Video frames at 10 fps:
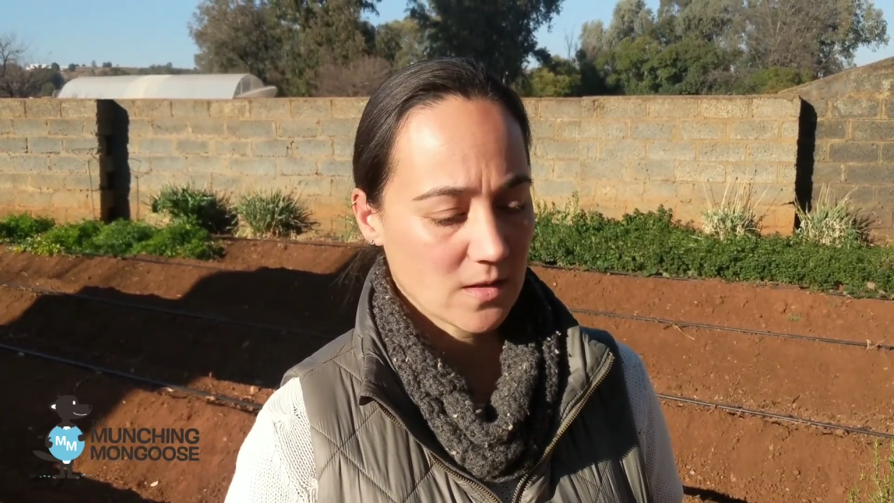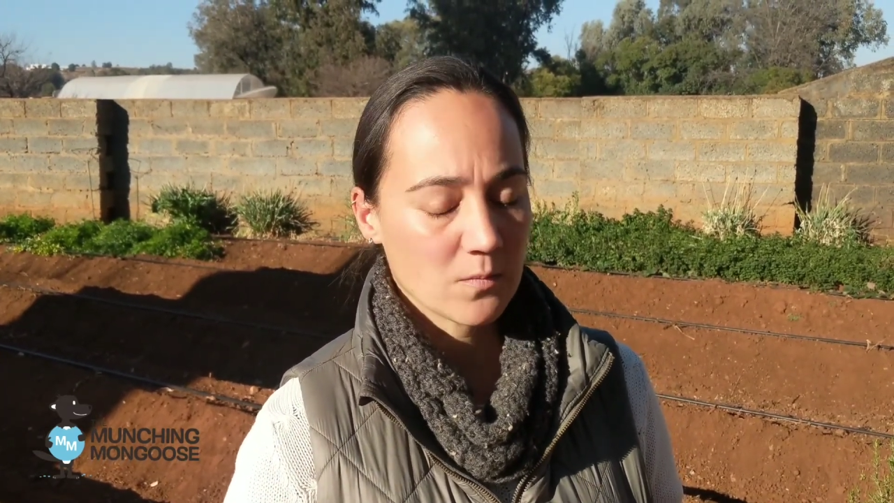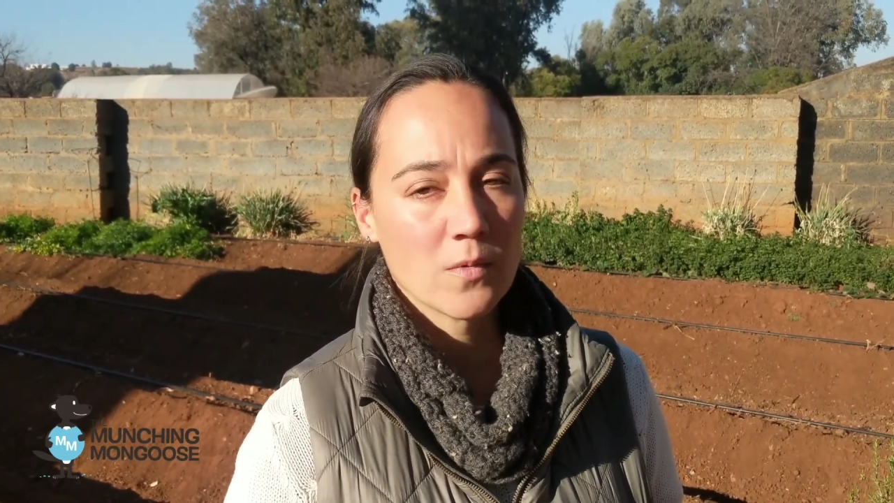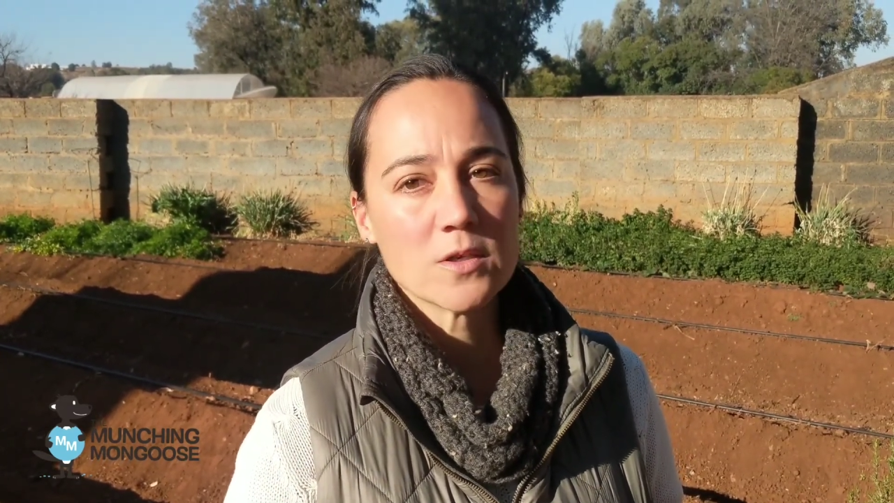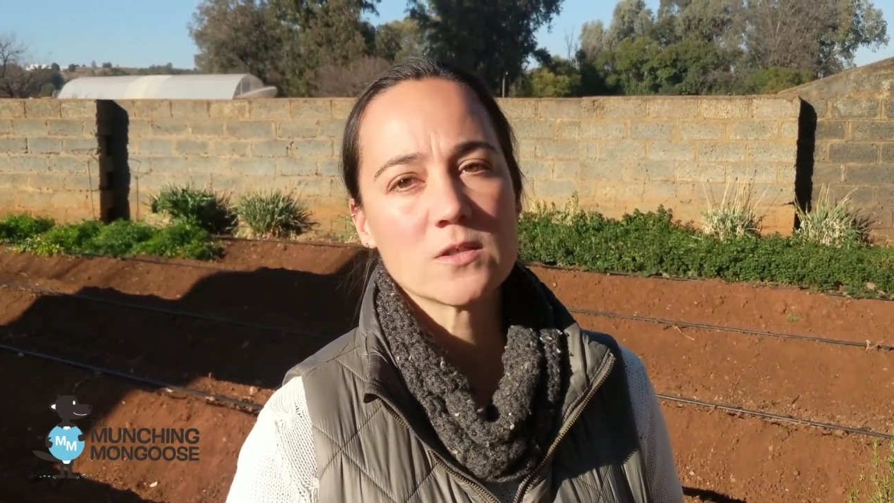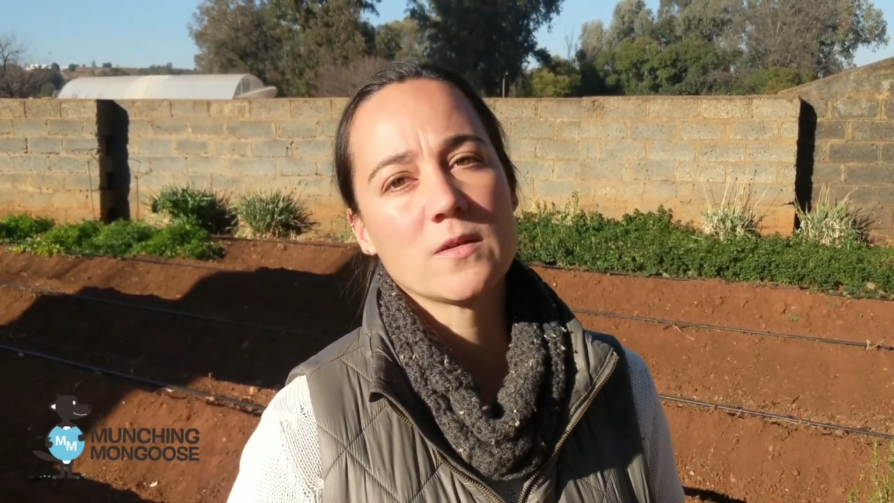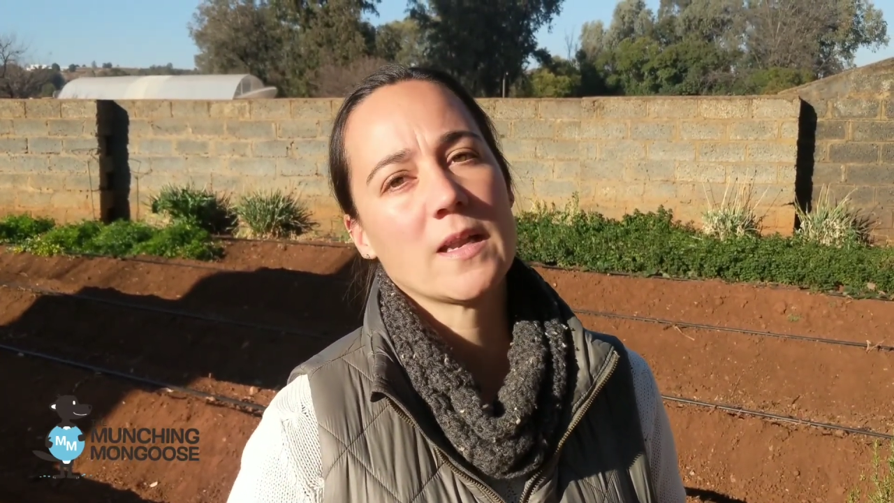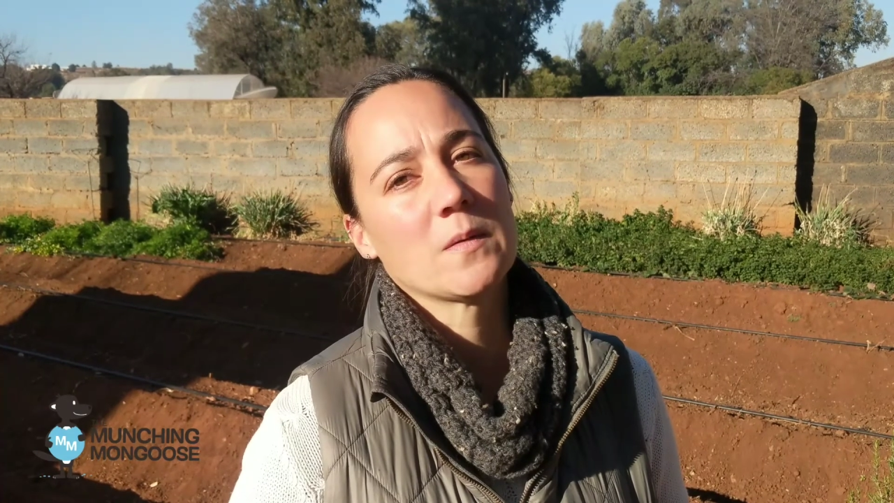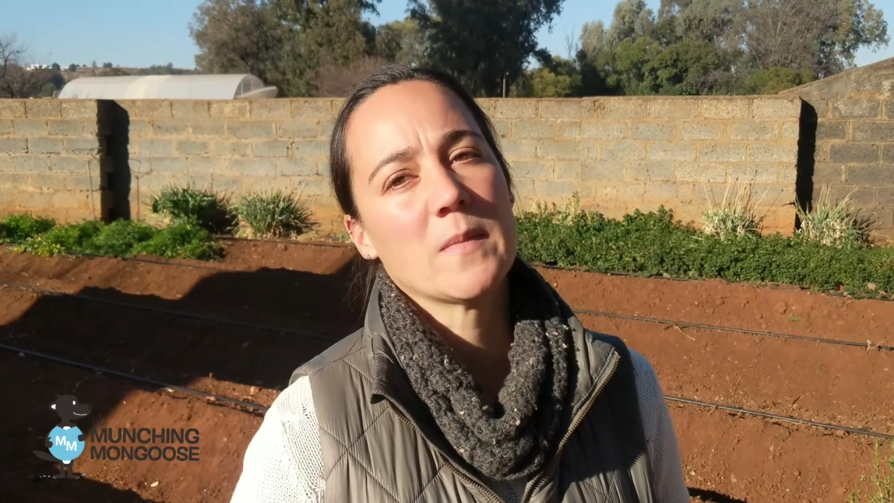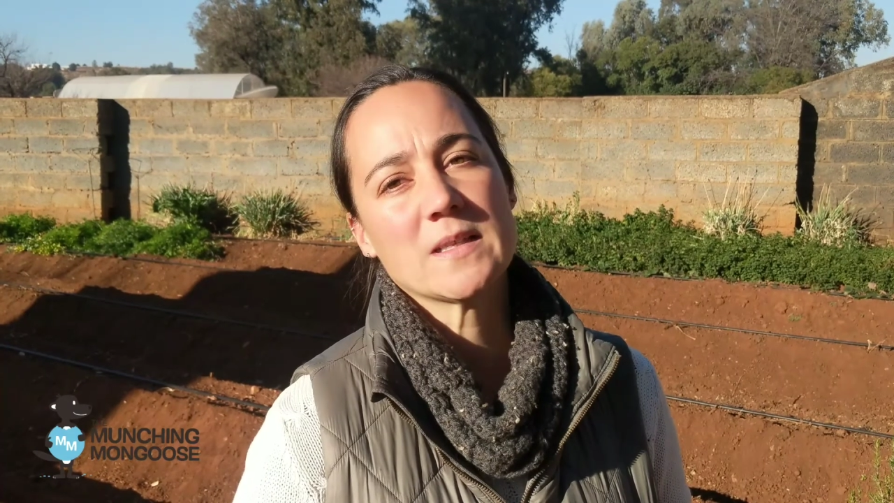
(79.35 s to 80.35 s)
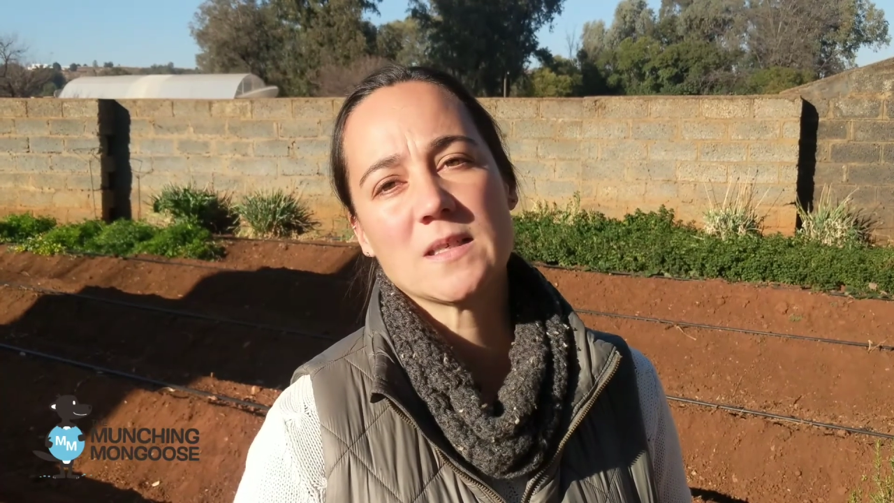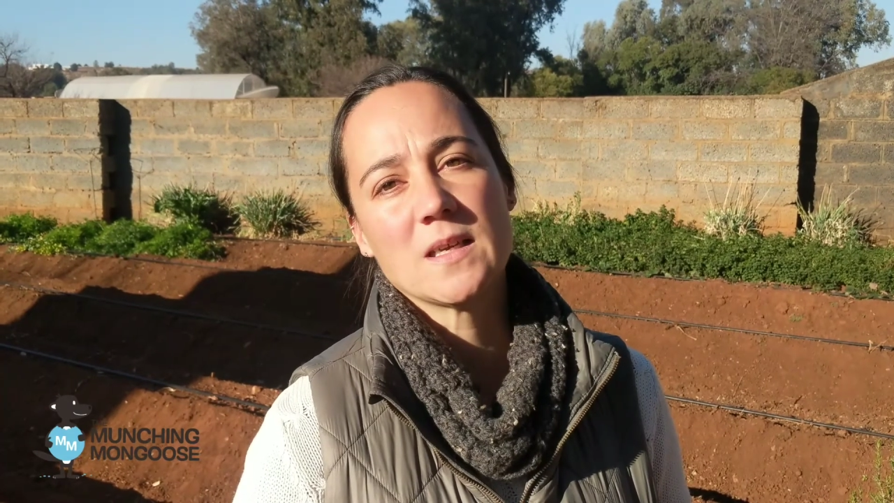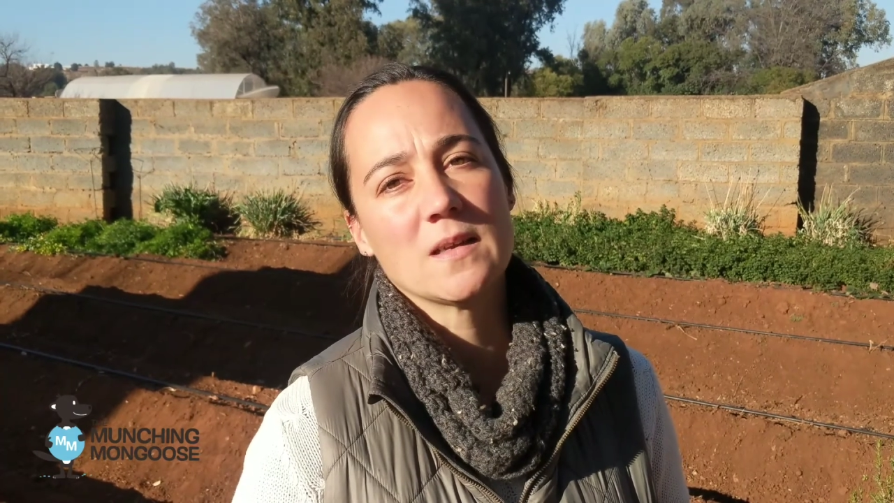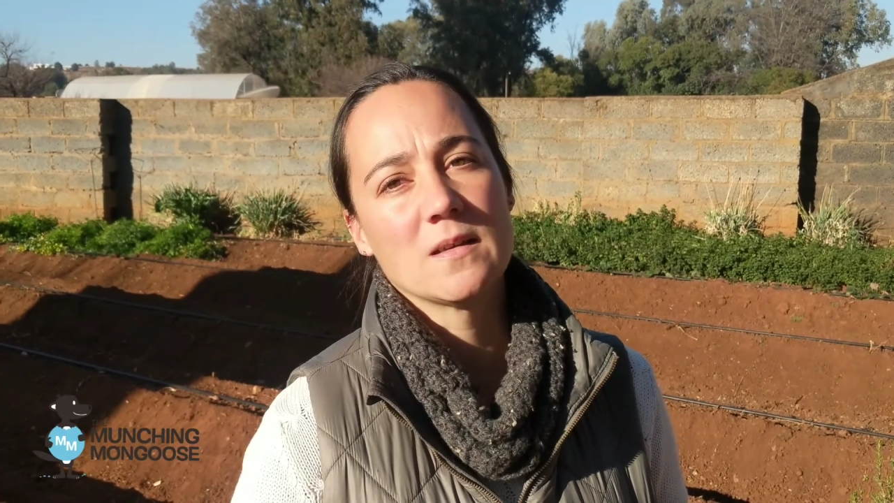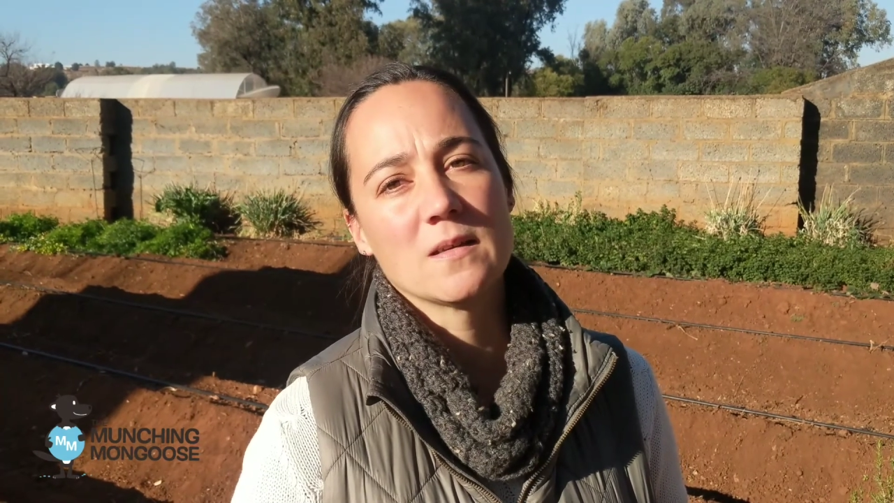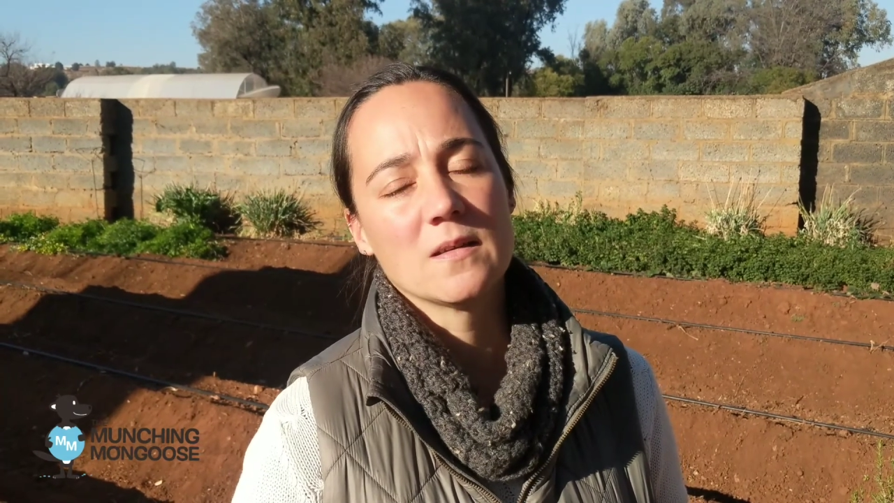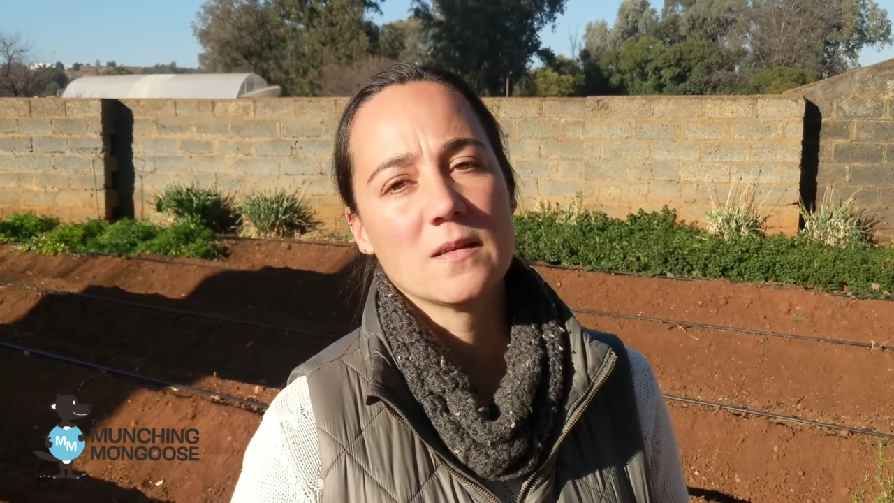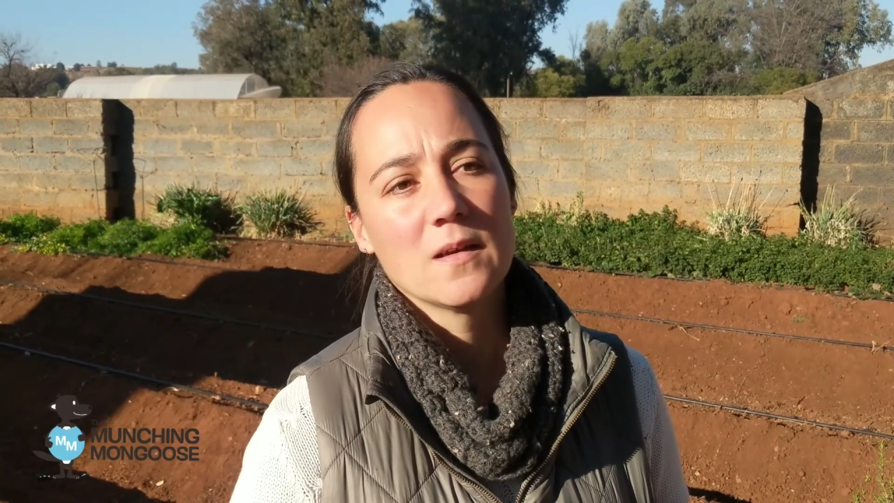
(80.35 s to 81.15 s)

the most organic matter in,